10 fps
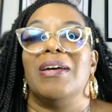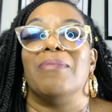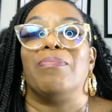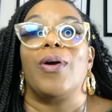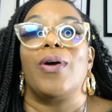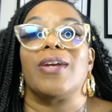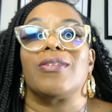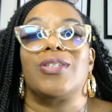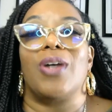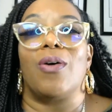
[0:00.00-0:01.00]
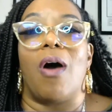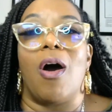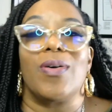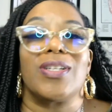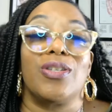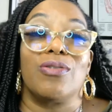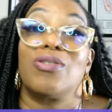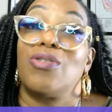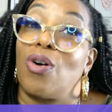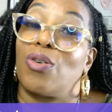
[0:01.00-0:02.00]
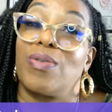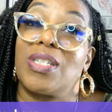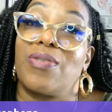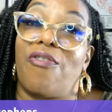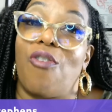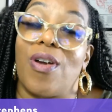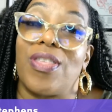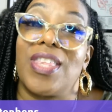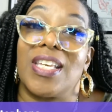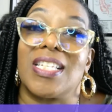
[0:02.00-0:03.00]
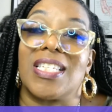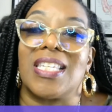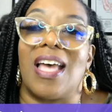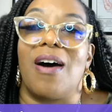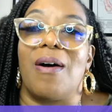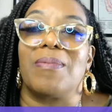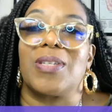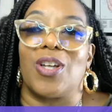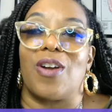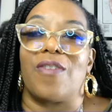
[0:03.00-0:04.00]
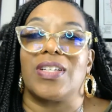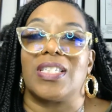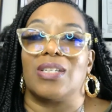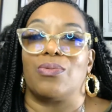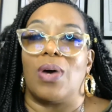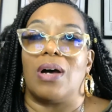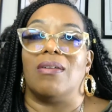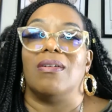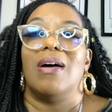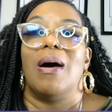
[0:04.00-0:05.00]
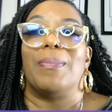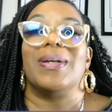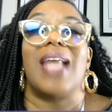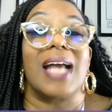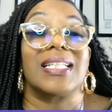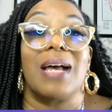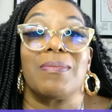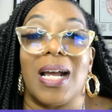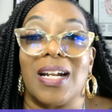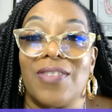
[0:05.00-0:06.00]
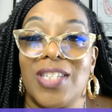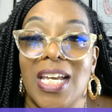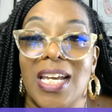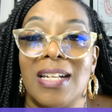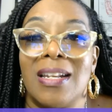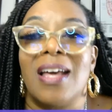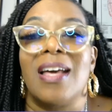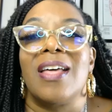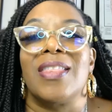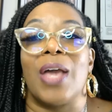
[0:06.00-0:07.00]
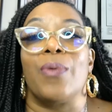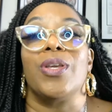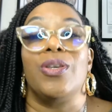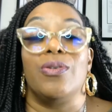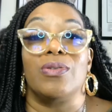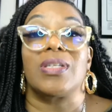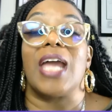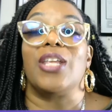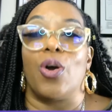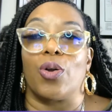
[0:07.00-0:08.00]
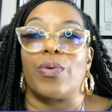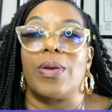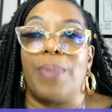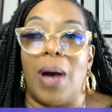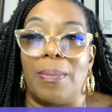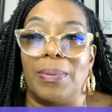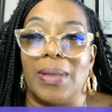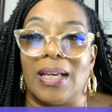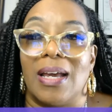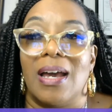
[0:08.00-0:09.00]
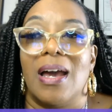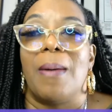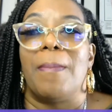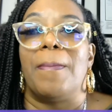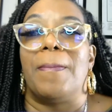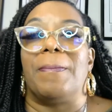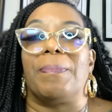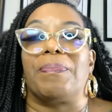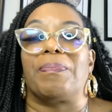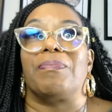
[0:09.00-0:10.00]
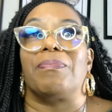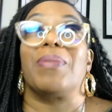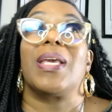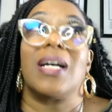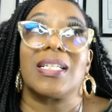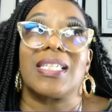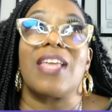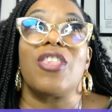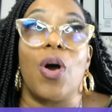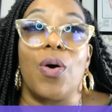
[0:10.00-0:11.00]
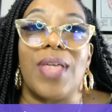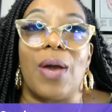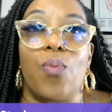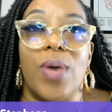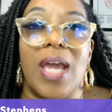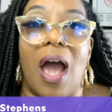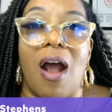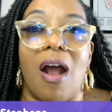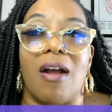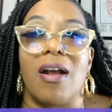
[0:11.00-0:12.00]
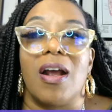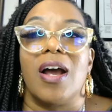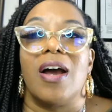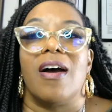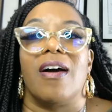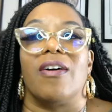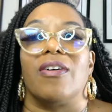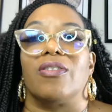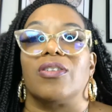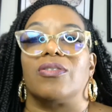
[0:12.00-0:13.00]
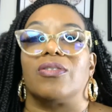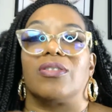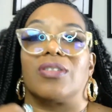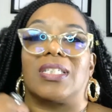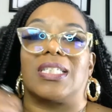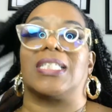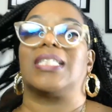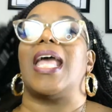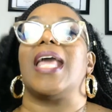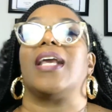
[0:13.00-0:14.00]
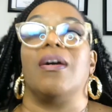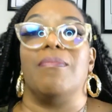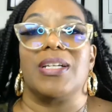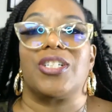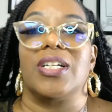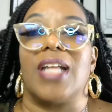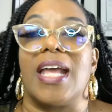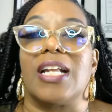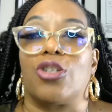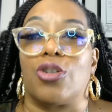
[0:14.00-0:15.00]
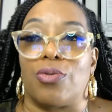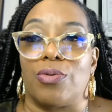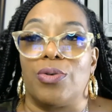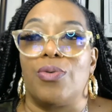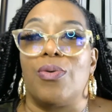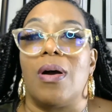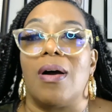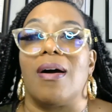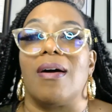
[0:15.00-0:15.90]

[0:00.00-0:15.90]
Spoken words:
Employers don't always use notaries for this service as well, but 9 times out of 10, they will use a notary public because they know that we are state commission and true